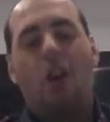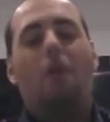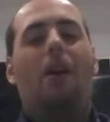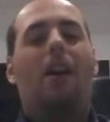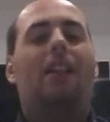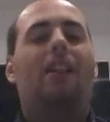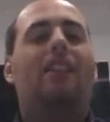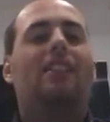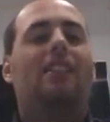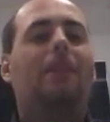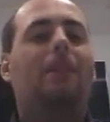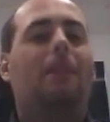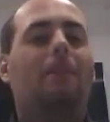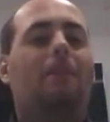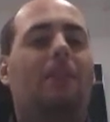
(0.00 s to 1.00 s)
Well, it
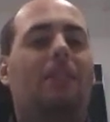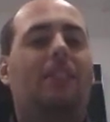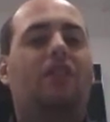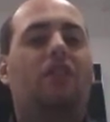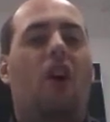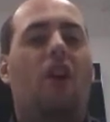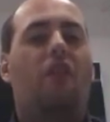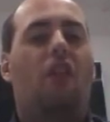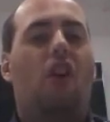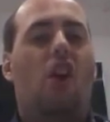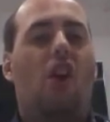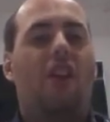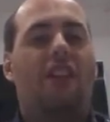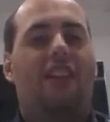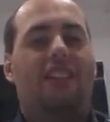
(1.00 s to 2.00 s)
seems like I'm pressing no for a
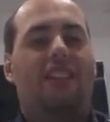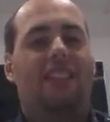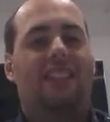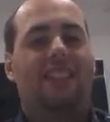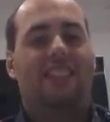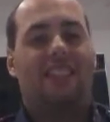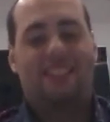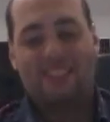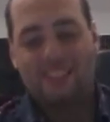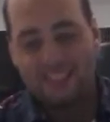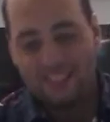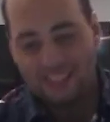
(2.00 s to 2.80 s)
lot of these, isn't it?